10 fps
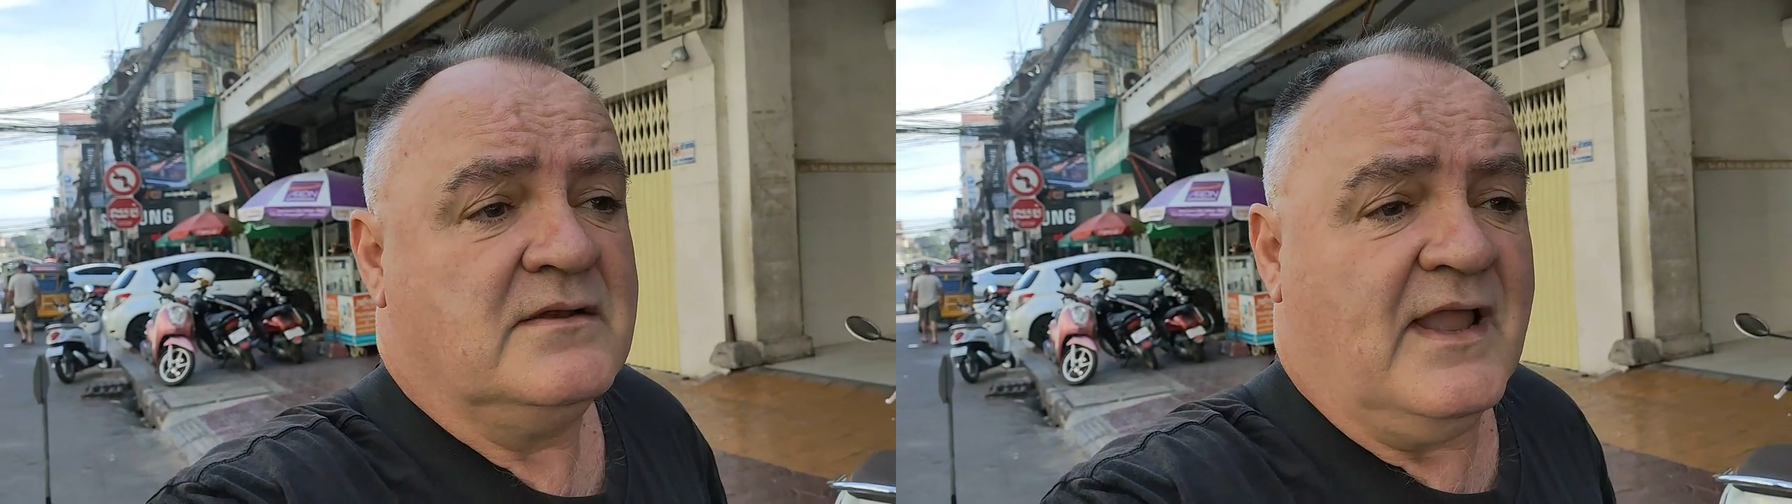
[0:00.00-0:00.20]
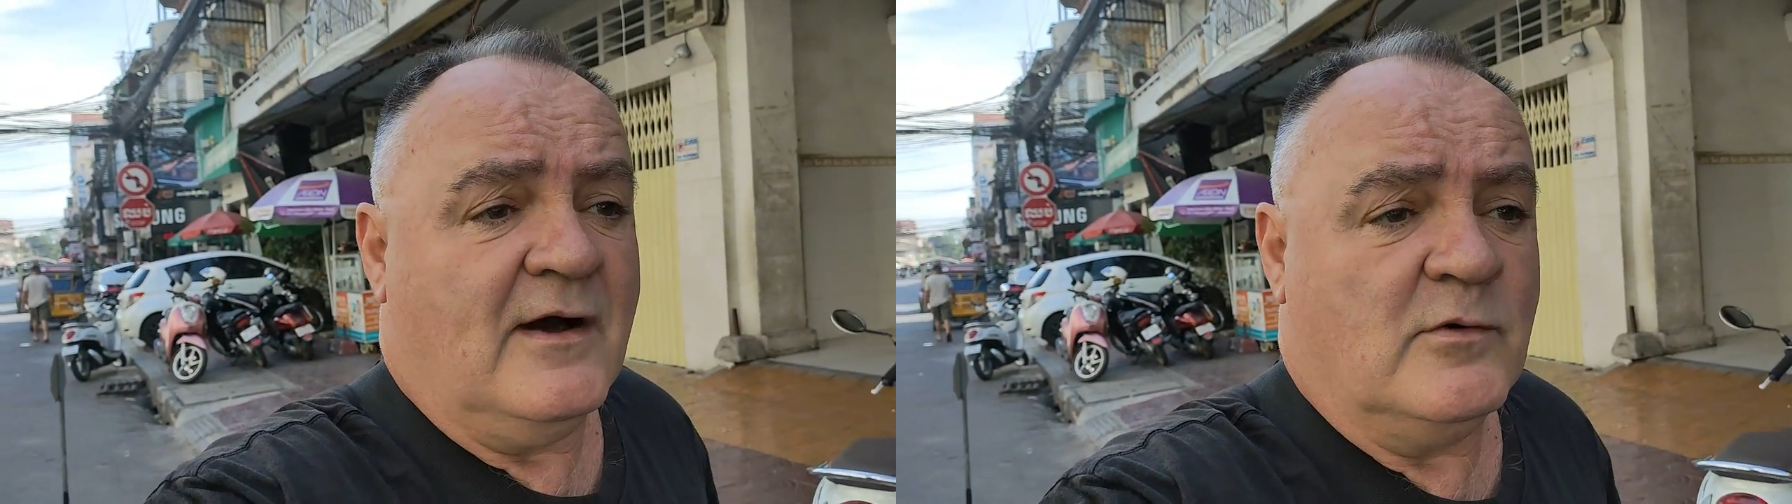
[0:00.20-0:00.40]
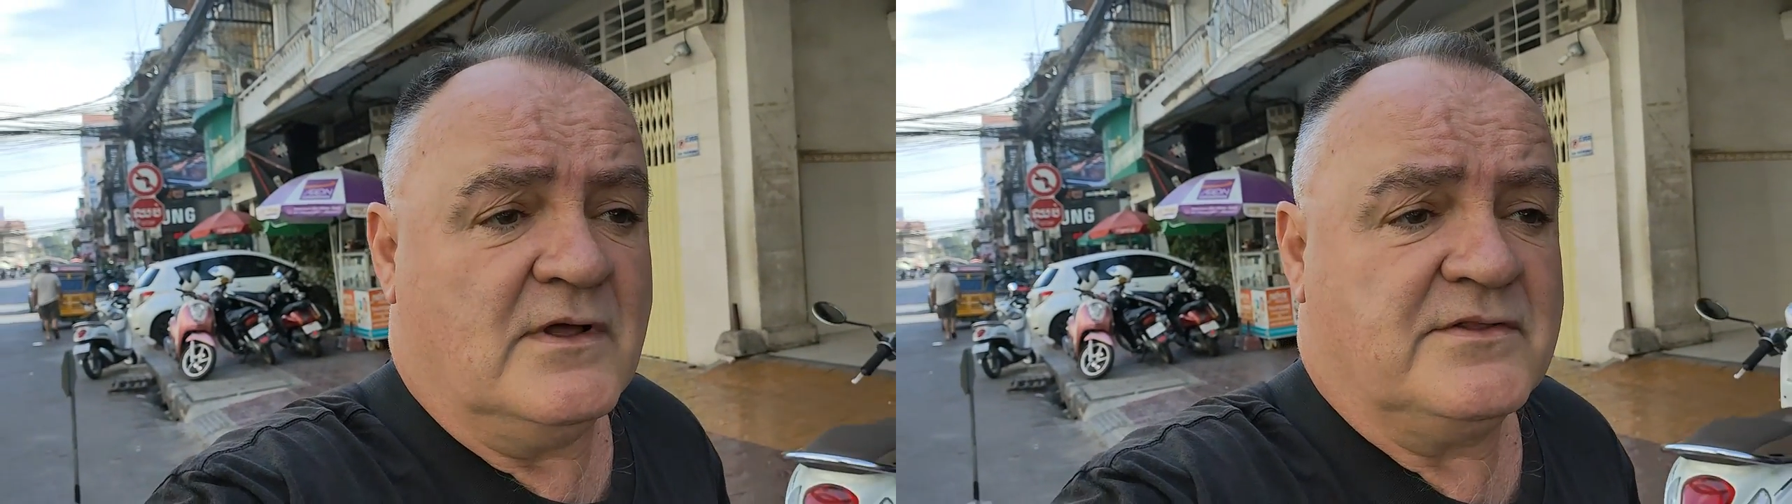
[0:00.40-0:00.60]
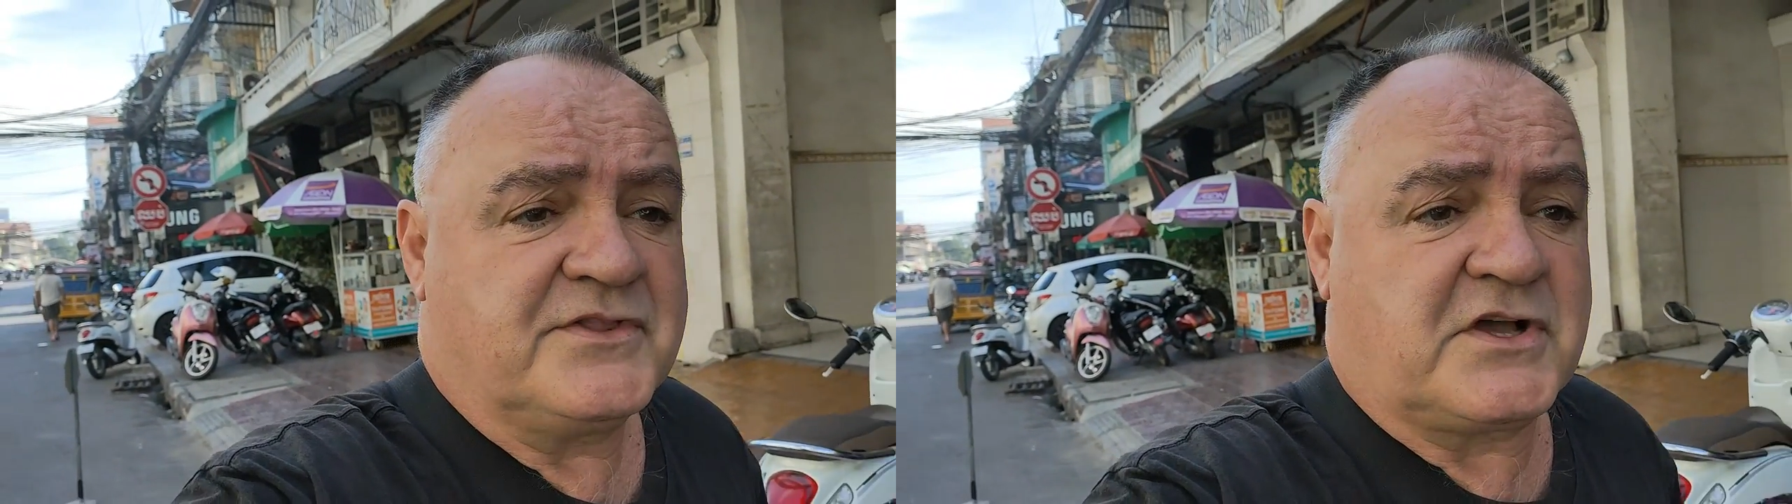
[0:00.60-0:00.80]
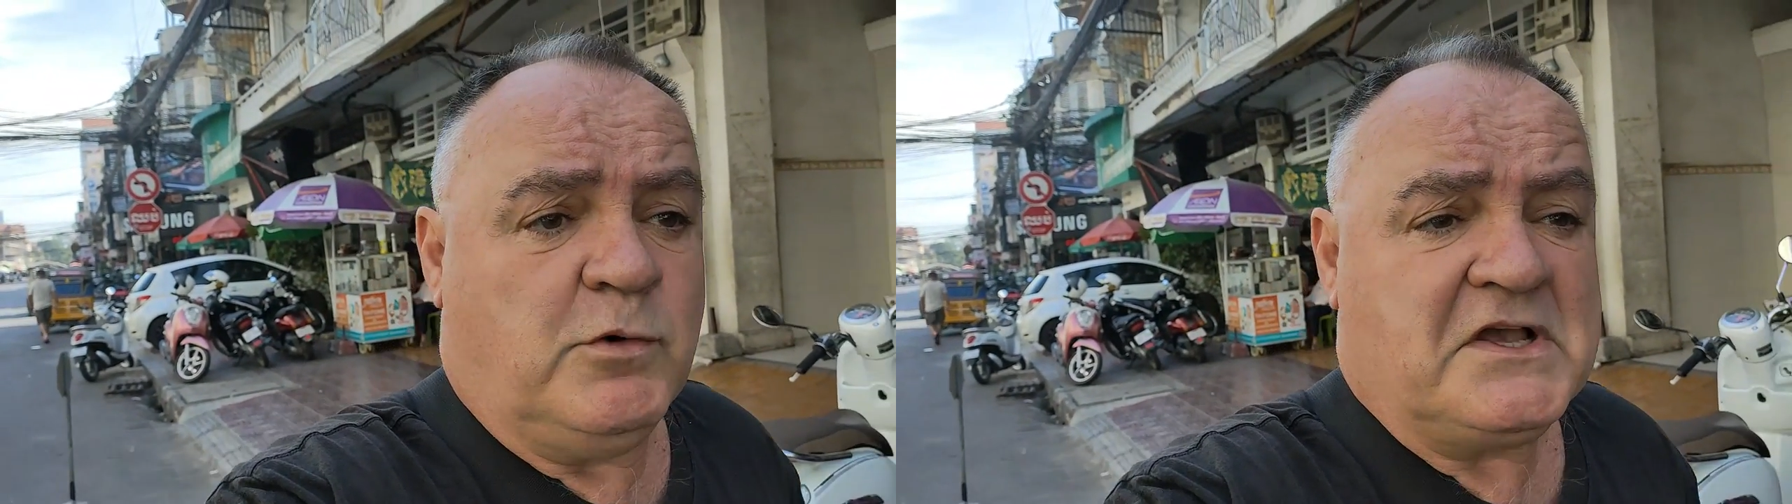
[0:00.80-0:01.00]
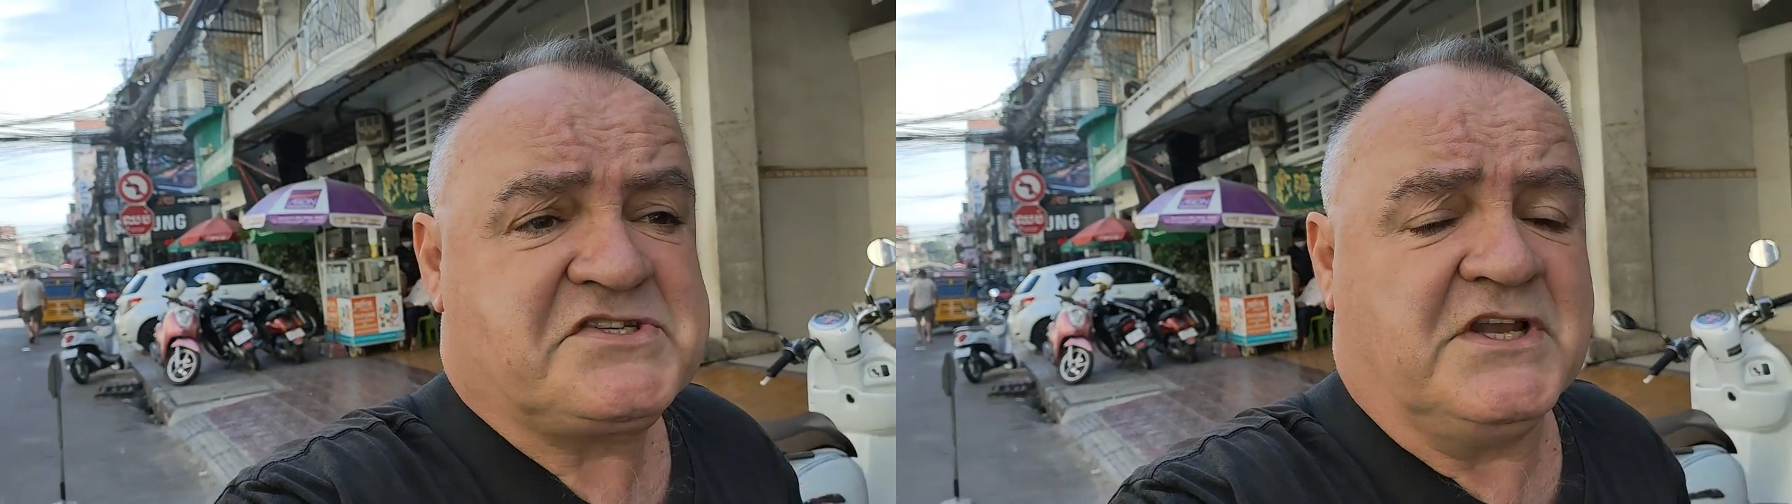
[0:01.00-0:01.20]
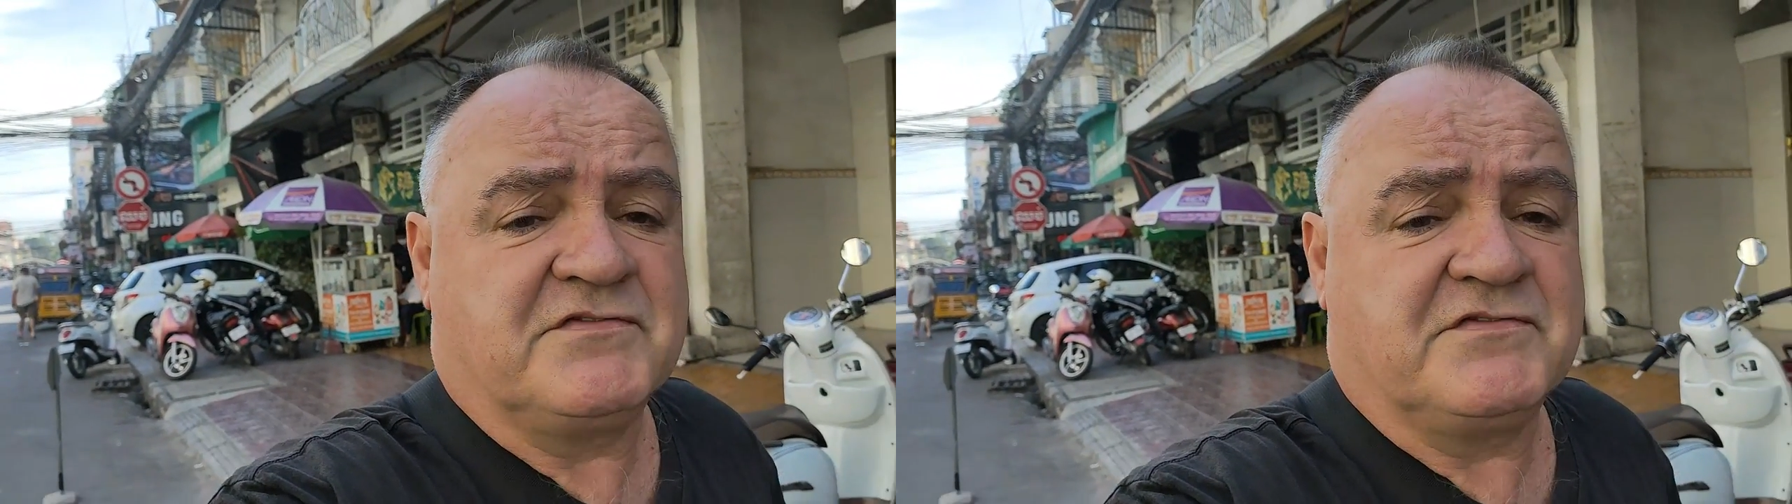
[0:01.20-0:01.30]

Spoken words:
Now, the question